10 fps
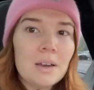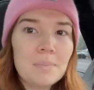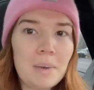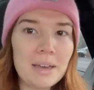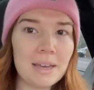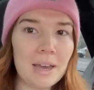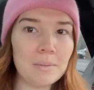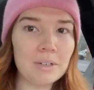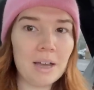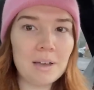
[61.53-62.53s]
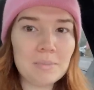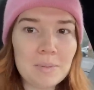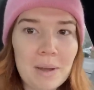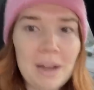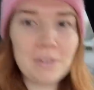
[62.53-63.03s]
My camera died, but
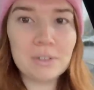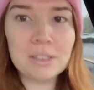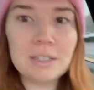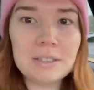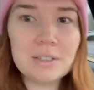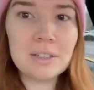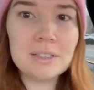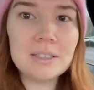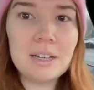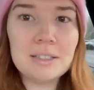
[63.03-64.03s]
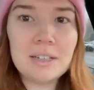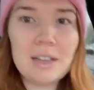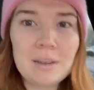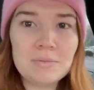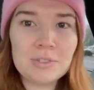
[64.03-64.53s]
my hair really does look insane today.
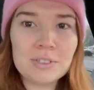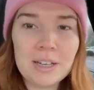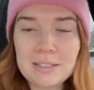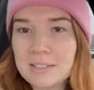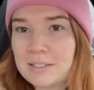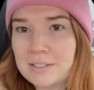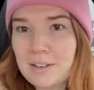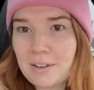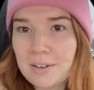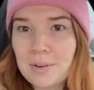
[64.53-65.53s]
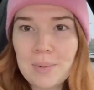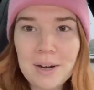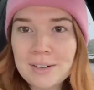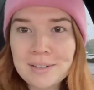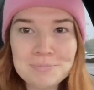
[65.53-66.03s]
I'm just like, this is not gonna
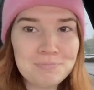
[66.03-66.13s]
work.